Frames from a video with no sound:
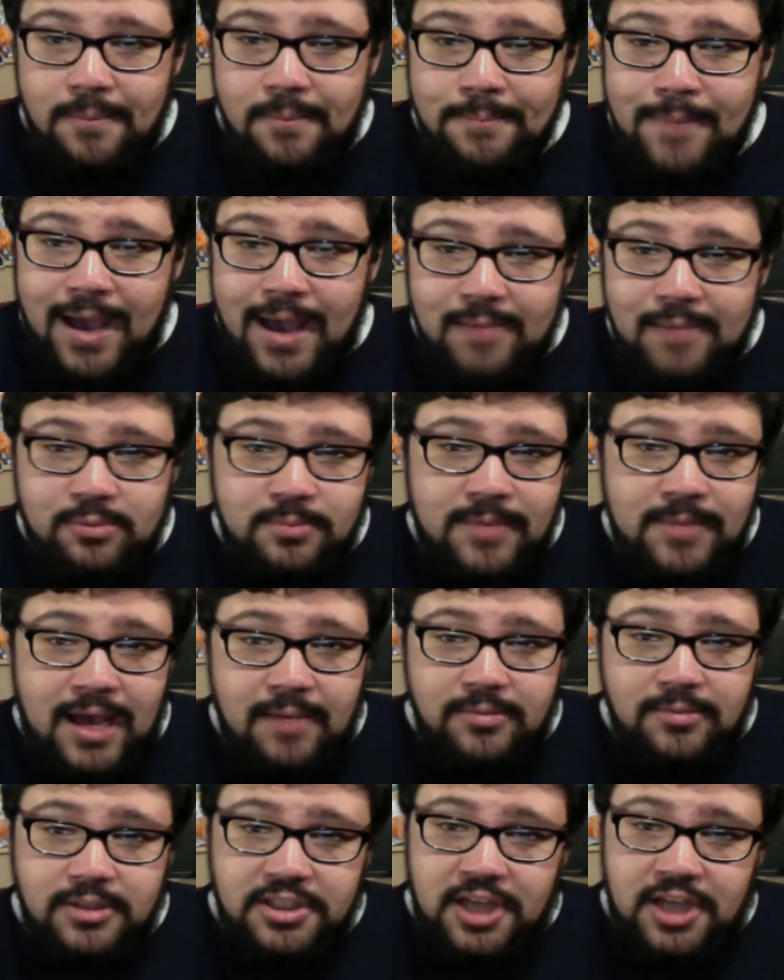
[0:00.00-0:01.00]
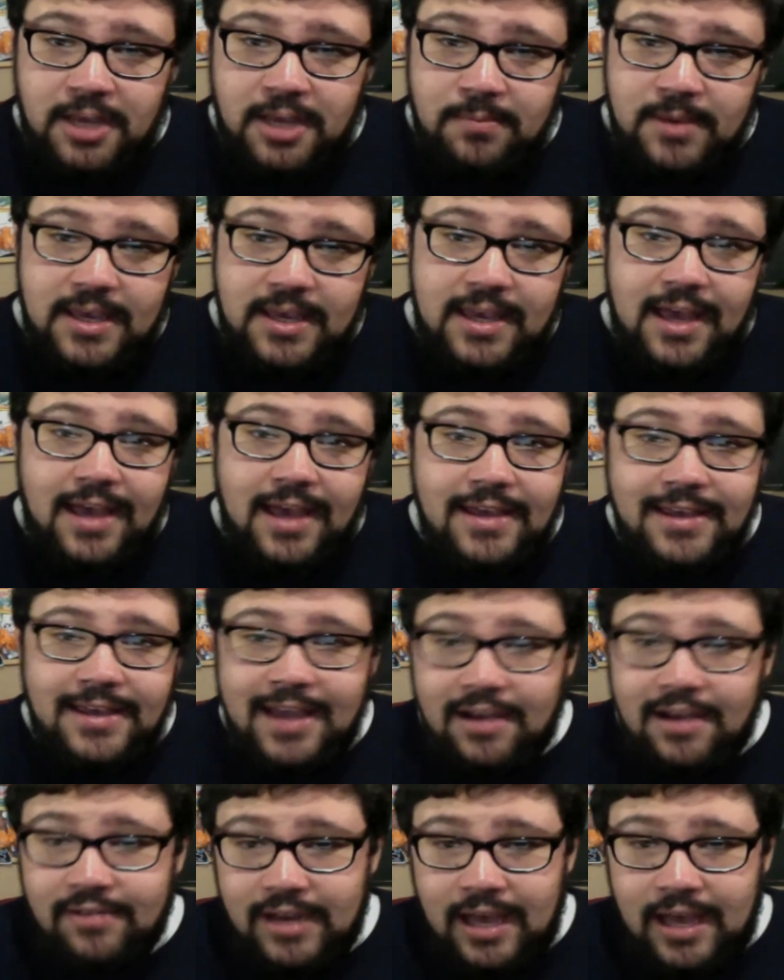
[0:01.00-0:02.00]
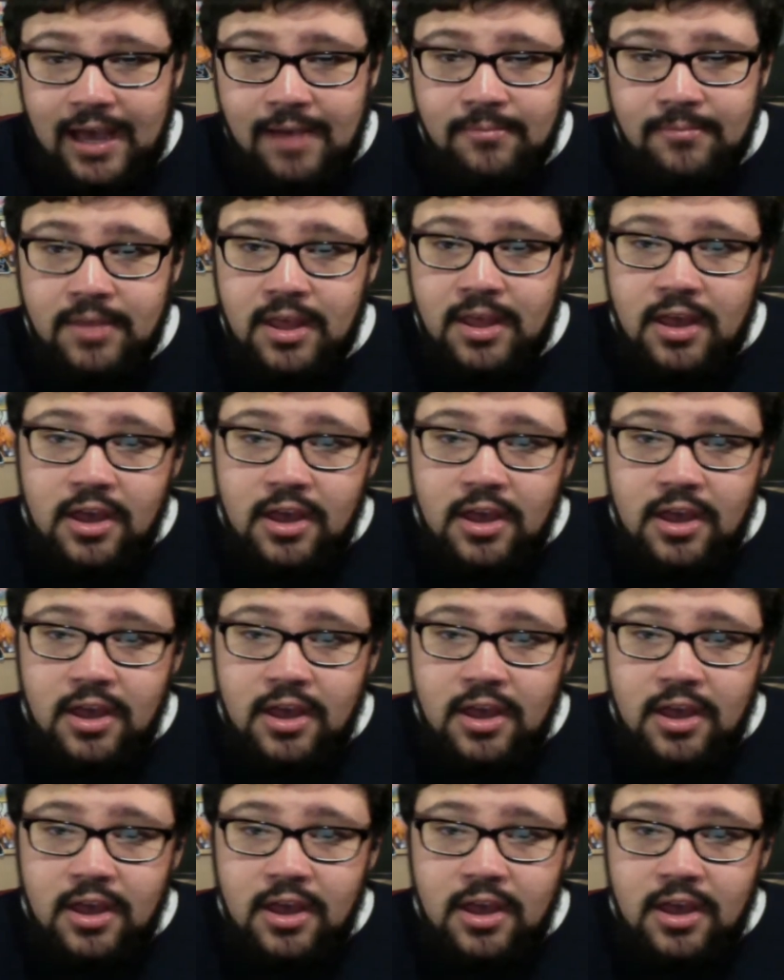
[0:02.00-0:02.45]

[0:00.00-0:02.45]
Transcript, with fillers: Map Map, JPK, Gary Ham,